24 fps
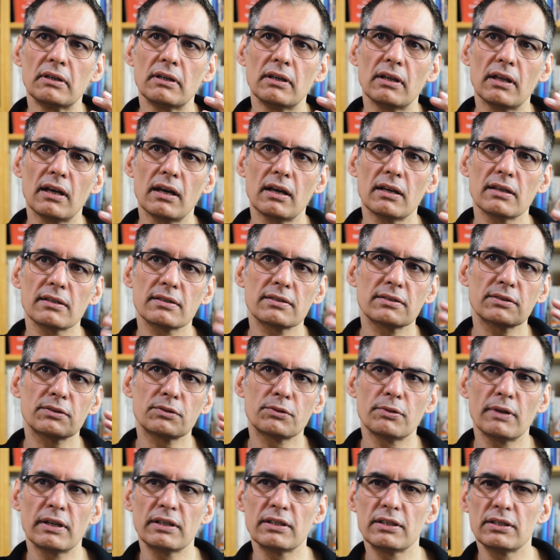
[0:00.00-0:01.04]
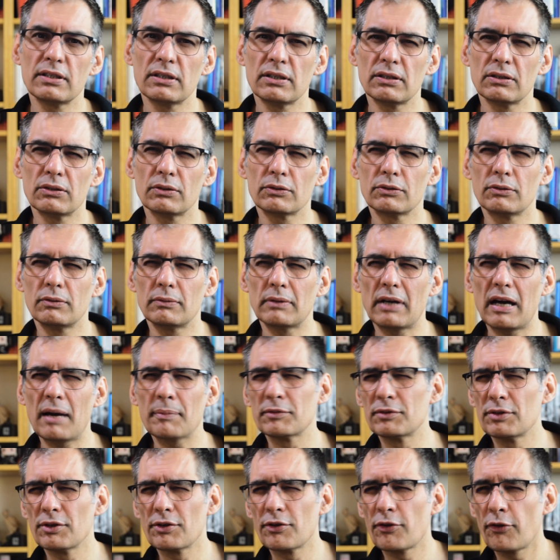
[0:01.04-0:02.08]
last 20
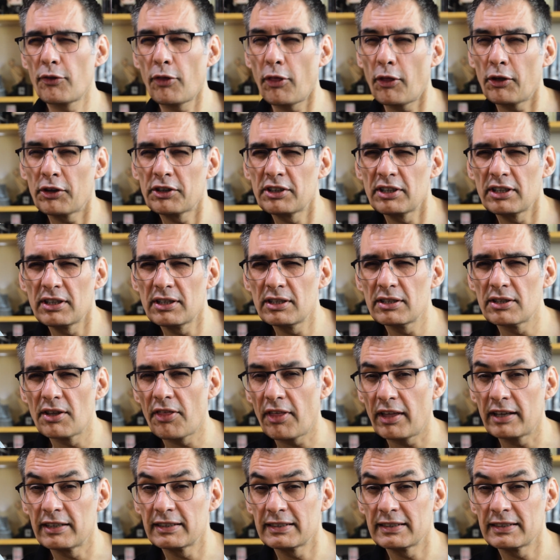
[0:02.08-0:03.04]
up to 30 years, I